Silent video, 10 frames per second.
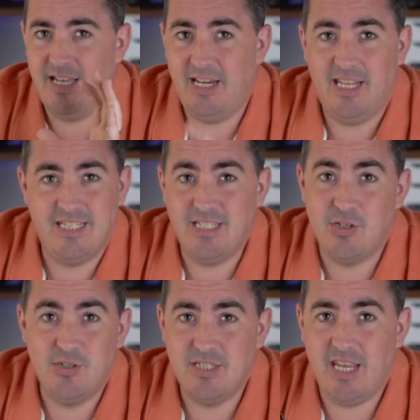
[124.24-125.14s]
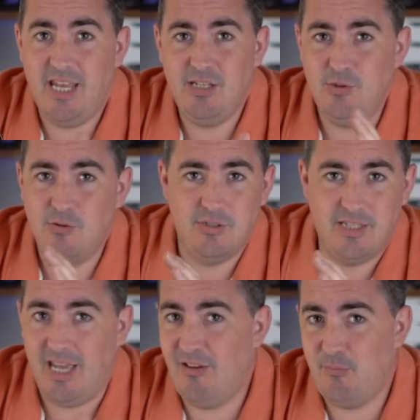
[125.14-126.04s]
and as it turns out you can
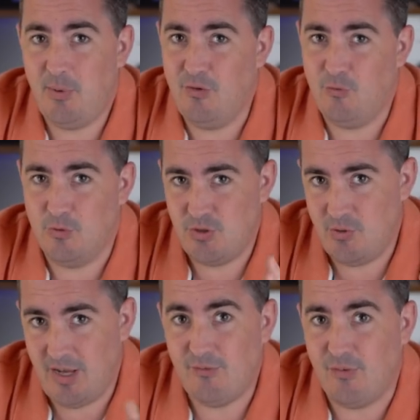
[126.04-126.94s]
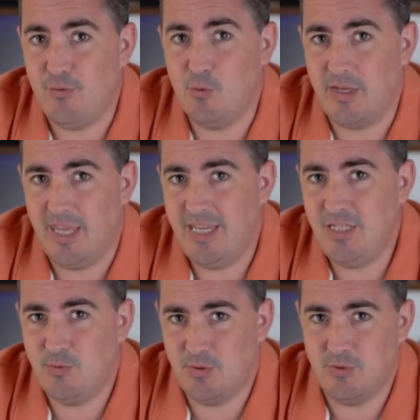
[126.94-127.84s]
have both. Once you have the full
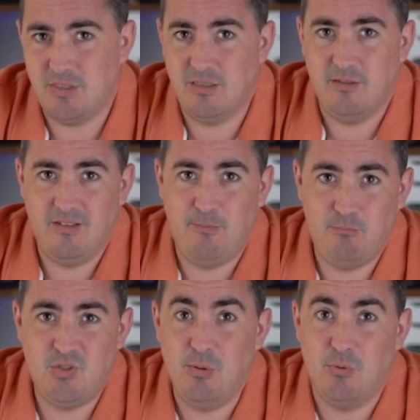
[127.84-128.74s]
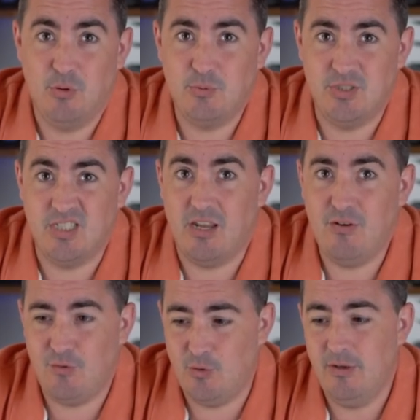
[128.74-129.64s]
cage, which was the cheaper option to go
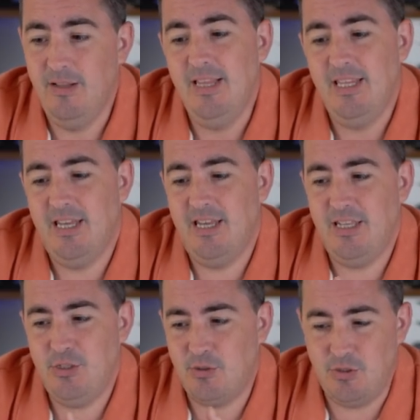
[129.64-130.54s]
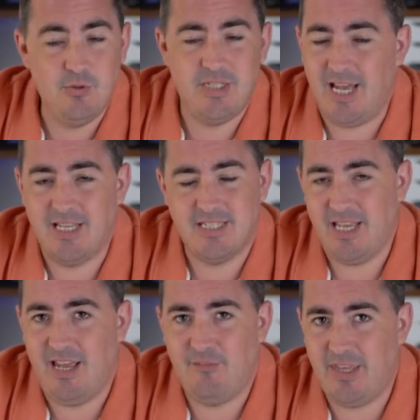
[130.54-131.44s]
for, you can use it as the
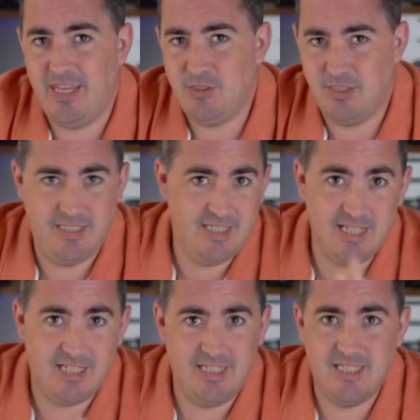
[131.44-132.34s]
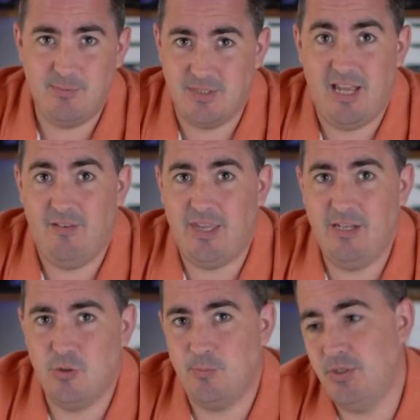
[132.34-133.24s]
half cage, it's exactly the same as the half
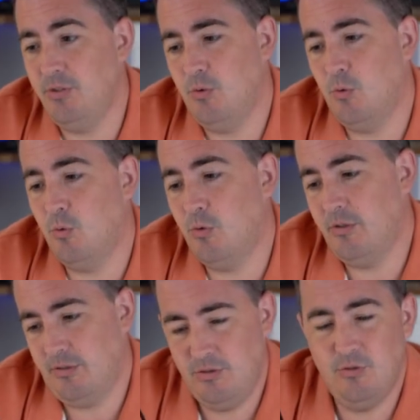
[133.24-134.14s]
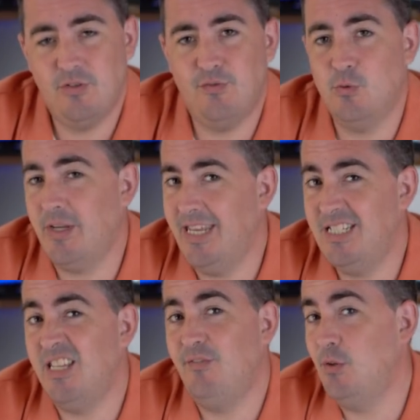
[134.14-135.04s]
cage option, or use the full cage
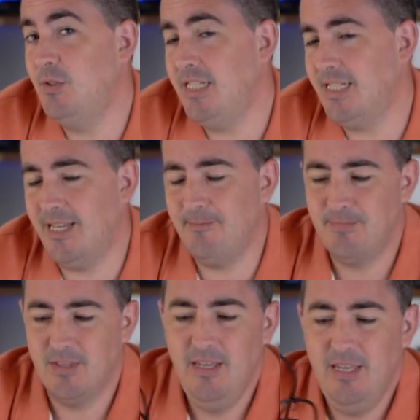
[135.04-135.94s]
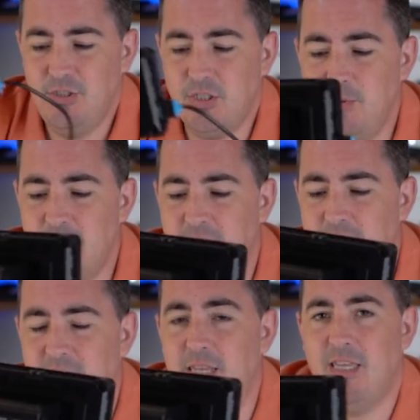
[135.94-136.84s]
if you need it. Just means I can
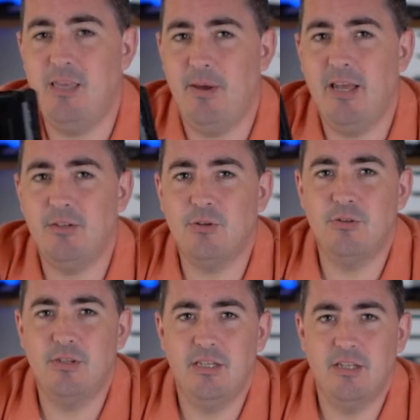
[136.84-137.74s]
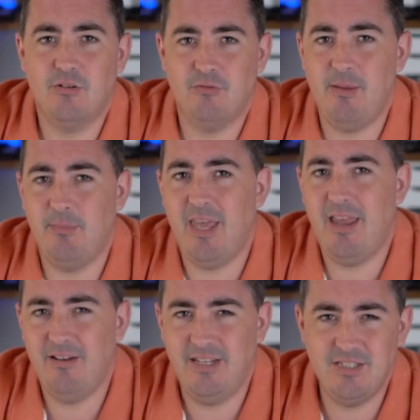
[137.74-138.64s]
keep a hand on the grip
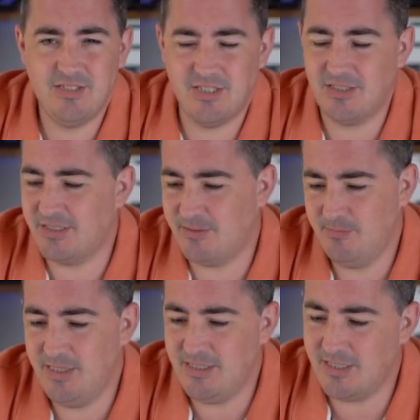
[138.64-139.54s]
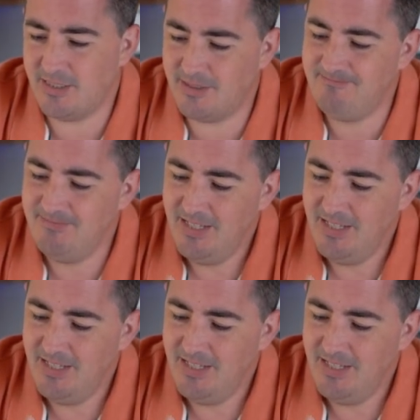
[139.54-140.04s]
there, and it just means I can